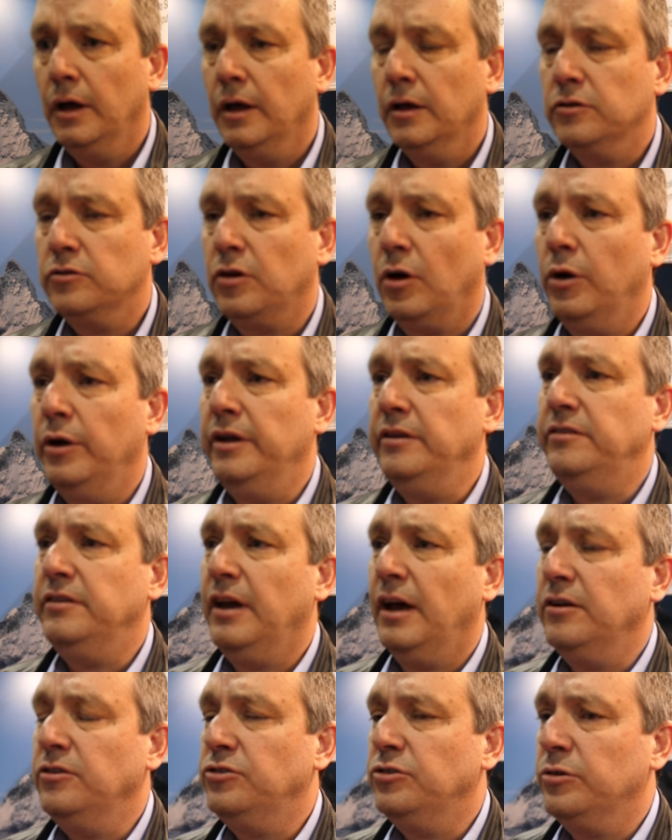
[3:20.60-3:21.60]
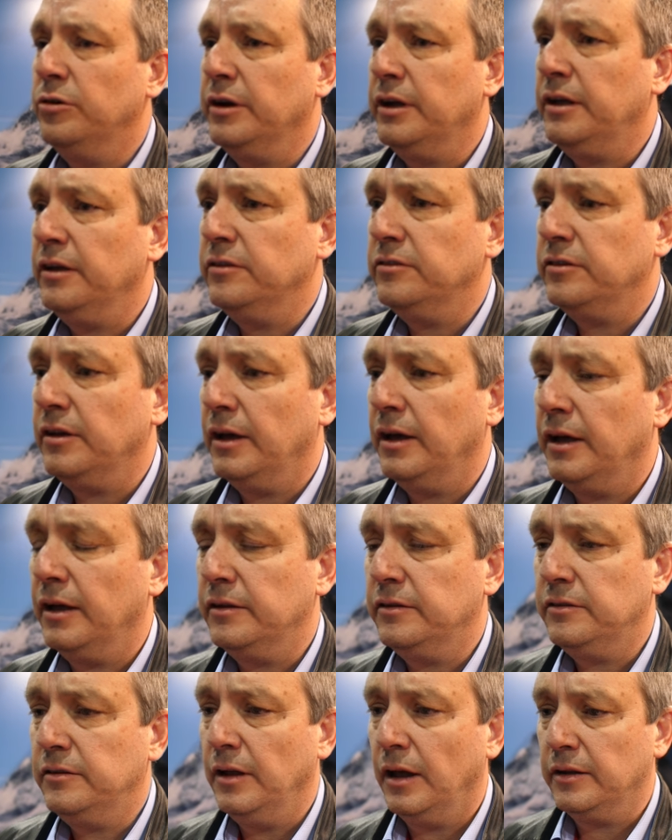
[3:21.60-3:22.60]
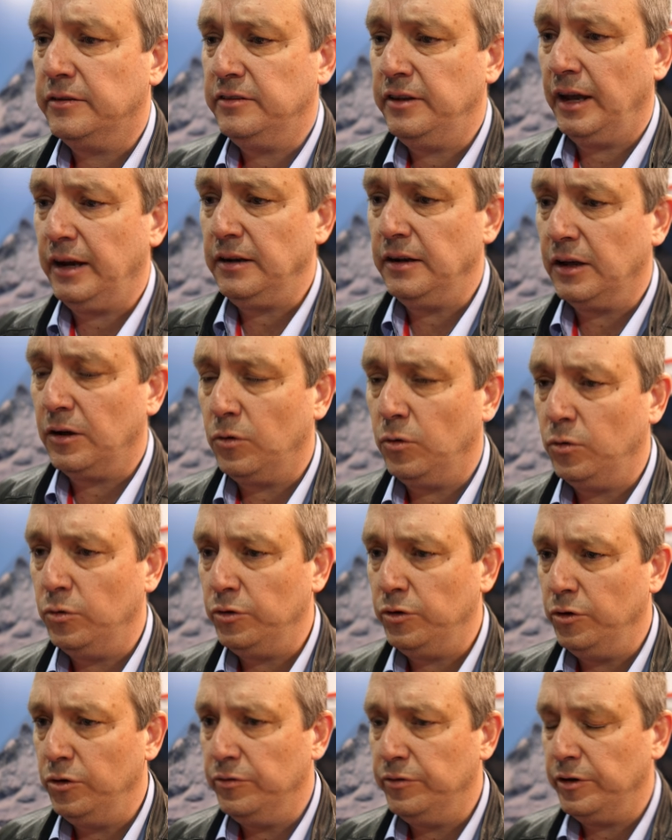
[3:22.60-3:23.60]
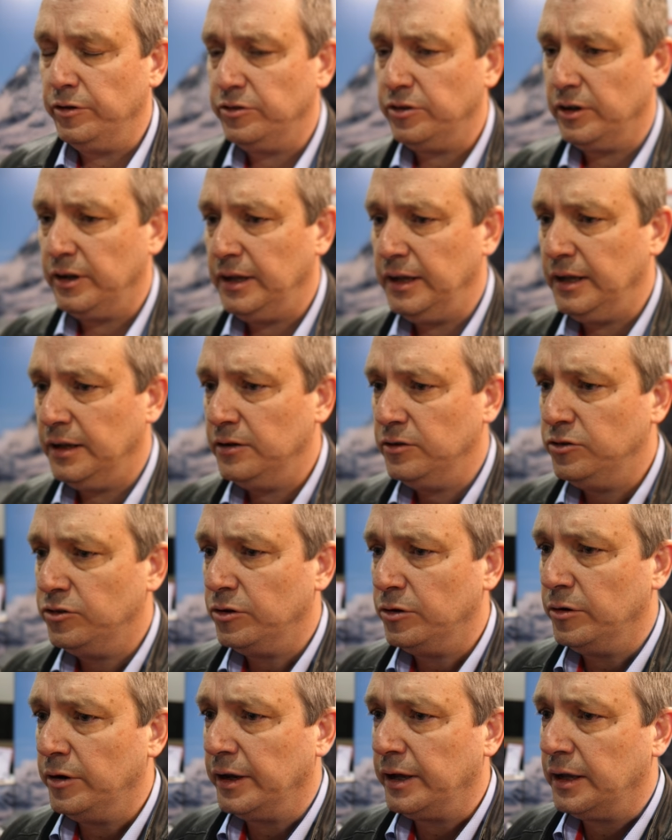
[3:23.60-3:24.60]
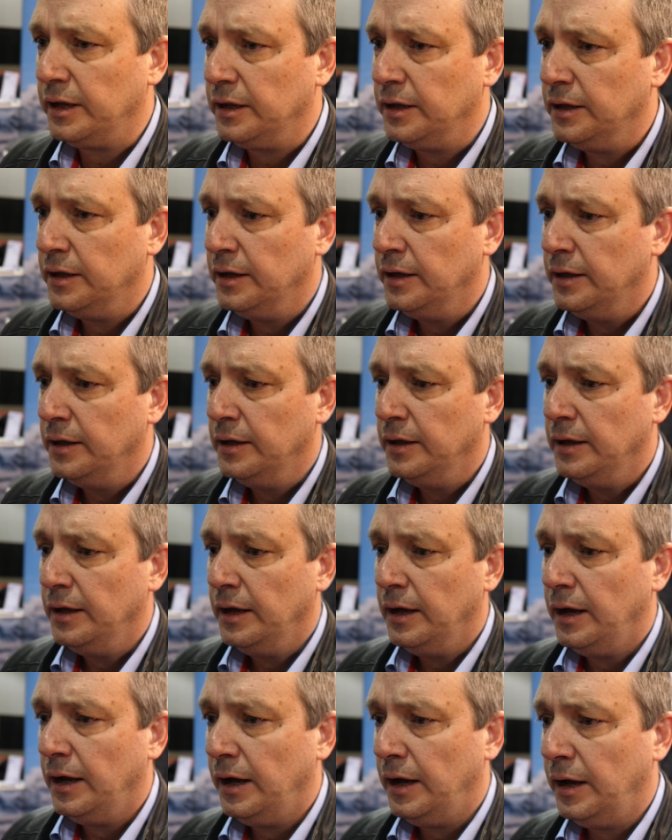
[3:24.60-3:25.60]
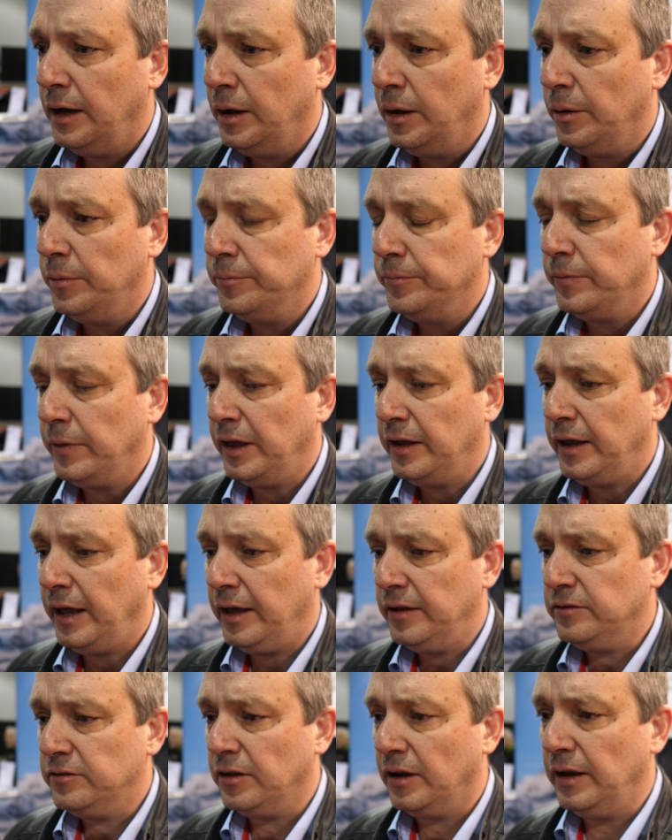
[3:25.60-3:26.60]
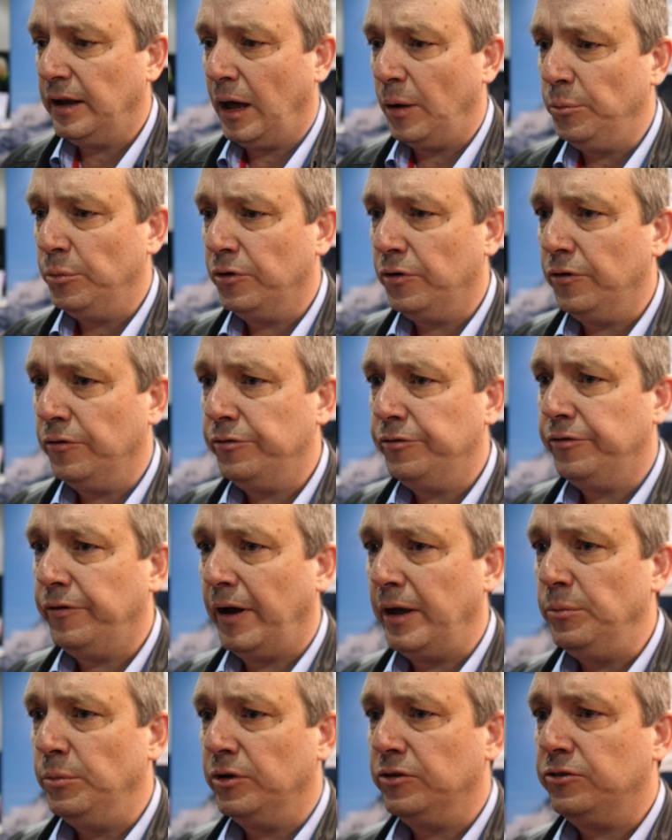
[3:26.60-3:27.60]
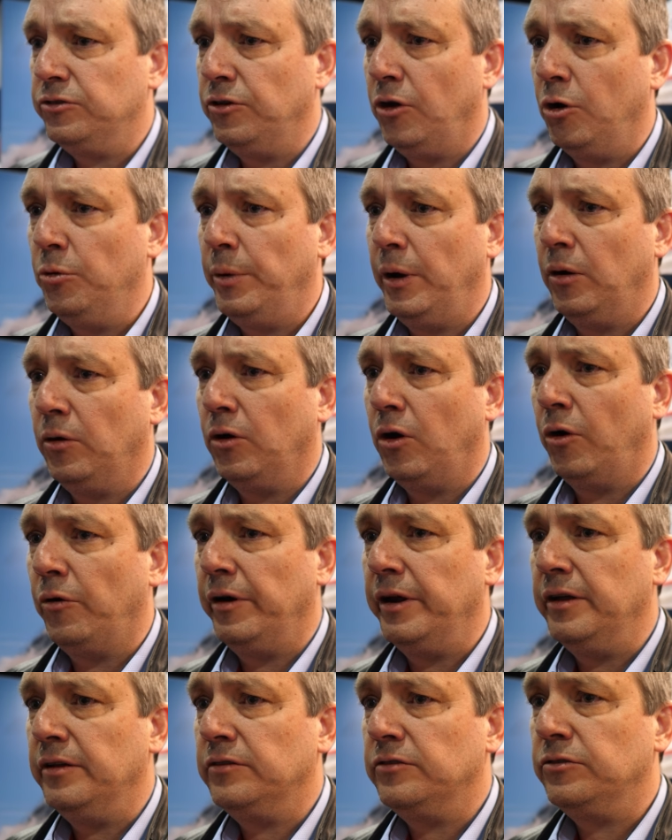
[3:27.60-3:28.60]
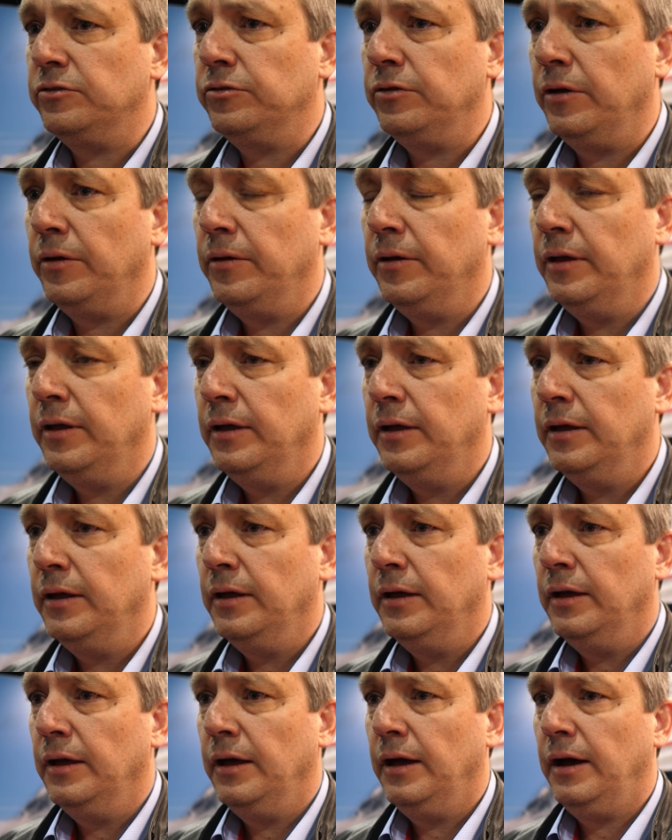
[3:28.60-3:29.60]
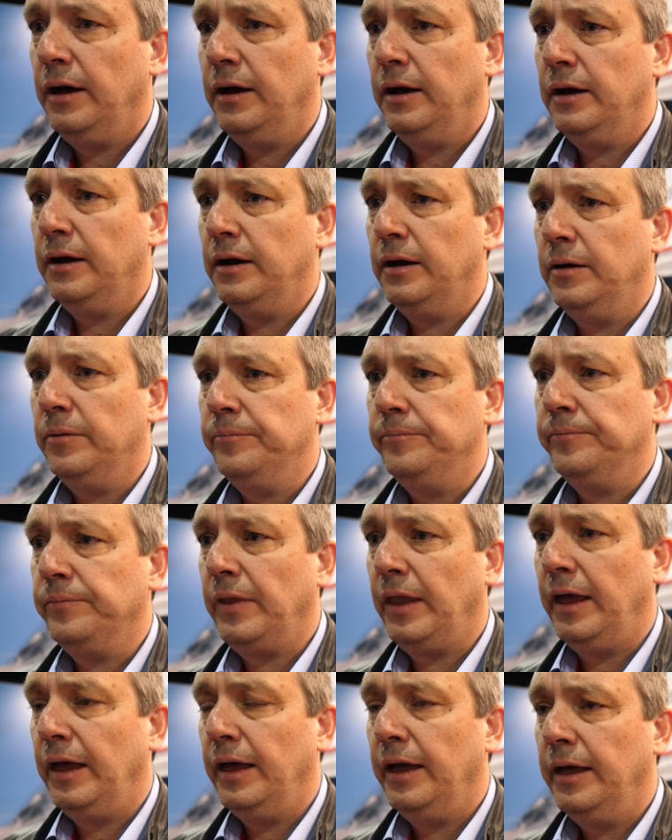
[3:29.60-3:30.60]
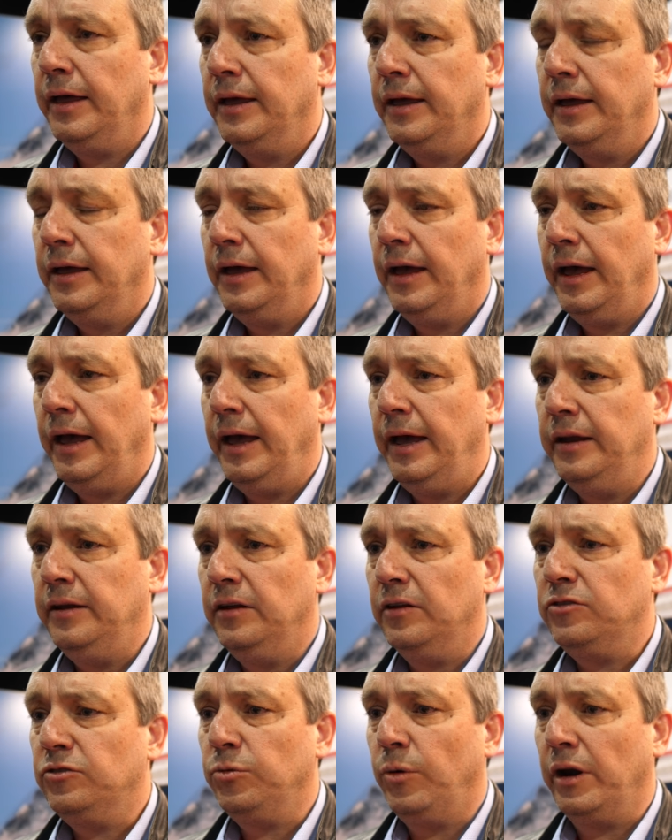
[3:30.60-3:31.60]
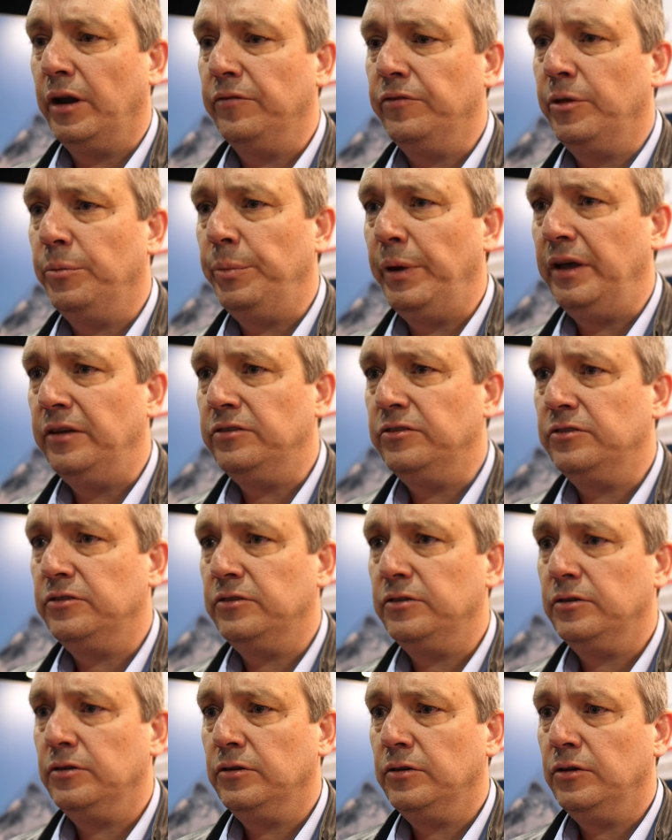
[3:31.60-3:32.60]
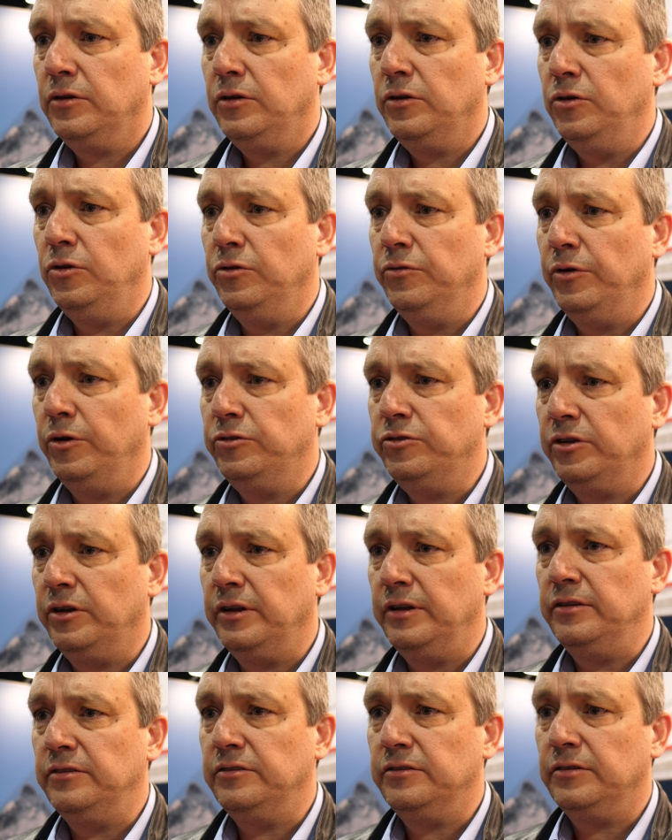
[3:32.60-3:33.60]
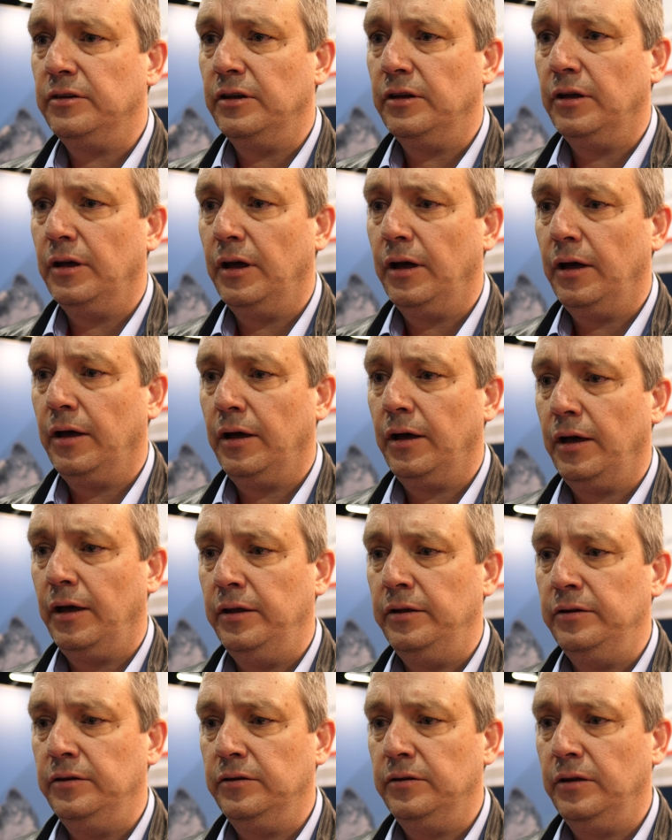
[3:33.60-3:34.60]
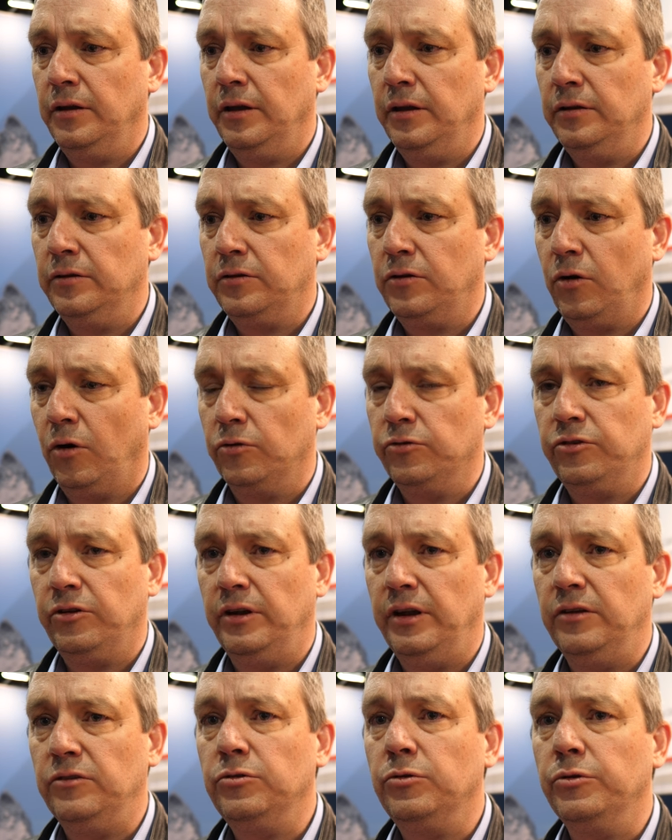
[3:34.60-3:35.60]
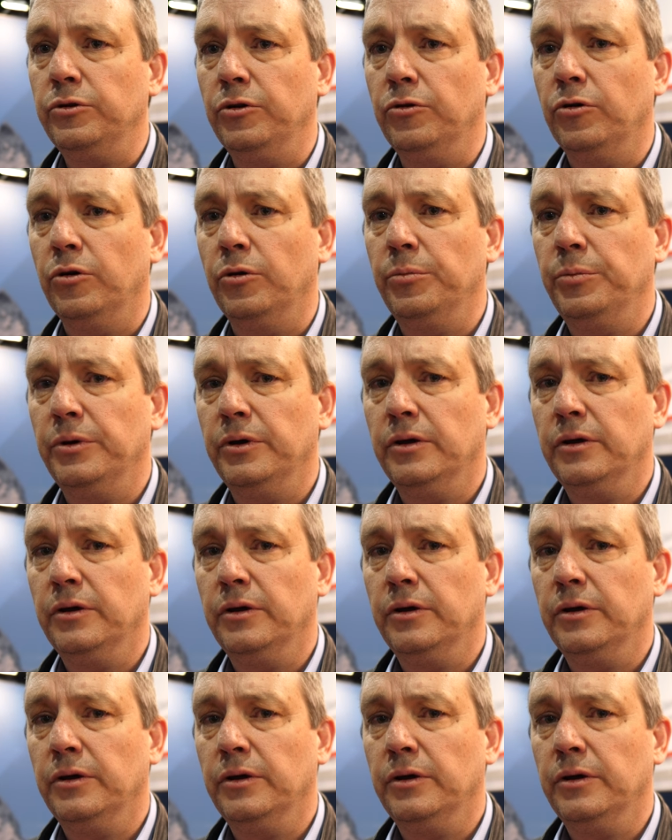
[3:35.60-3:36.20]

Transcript: So ETH Zurich is a technical university in Zurich. It has a number of famous Nobel laureates. And it's one of the best universities in continental Europe.